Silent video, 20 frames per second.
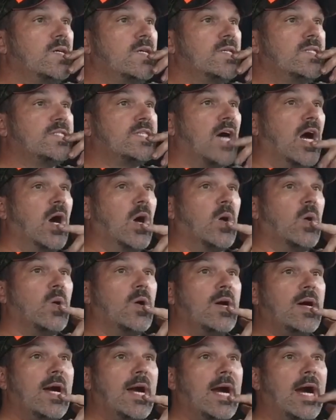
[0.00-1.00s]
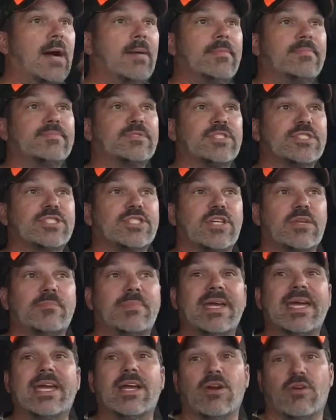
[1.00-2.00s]
So I'm just going
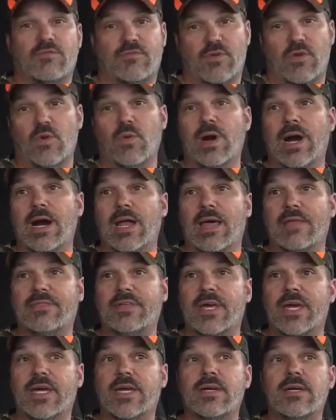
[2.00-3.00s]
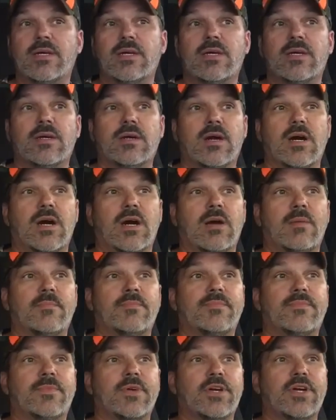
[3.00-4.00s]
to be here for a while, I think.
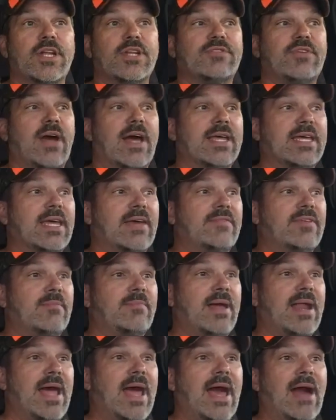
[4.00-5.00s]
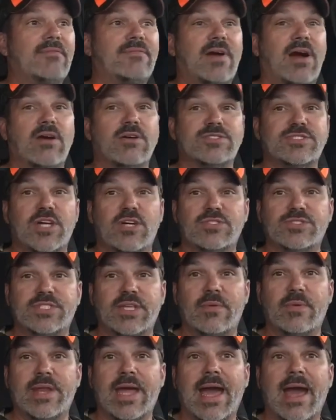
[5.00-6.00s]
They're going to try and give it about a half hour or so,
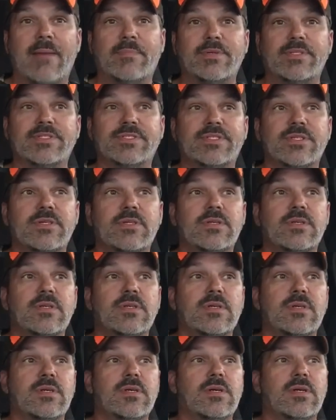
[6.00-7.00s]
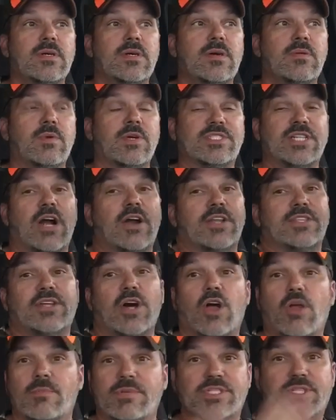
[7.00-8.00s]
see what happens, which I already
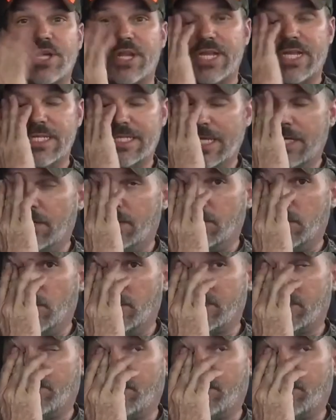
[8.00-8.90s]
told them it's going to continue doing. So